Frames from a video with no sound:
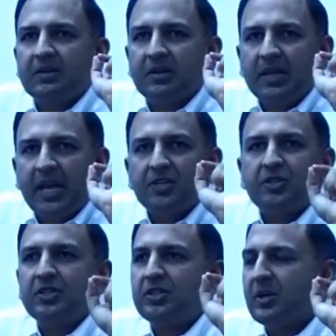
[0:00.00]
the
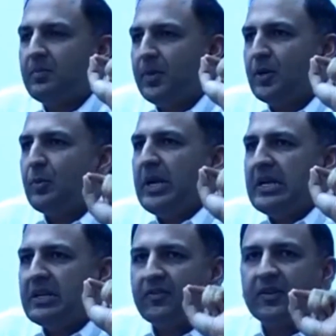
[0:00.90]
relationship
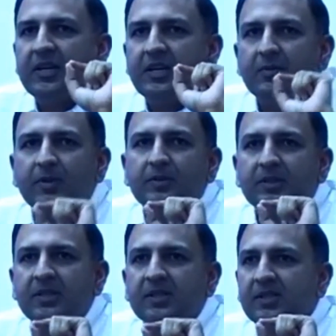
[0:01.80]
between different
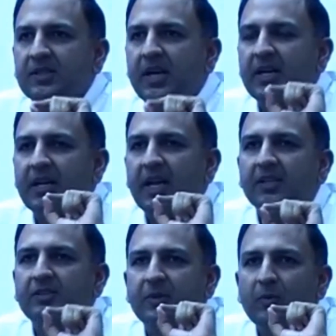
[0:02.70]
individuals in the society
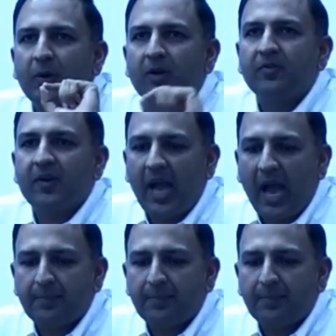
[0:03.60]
has to be one of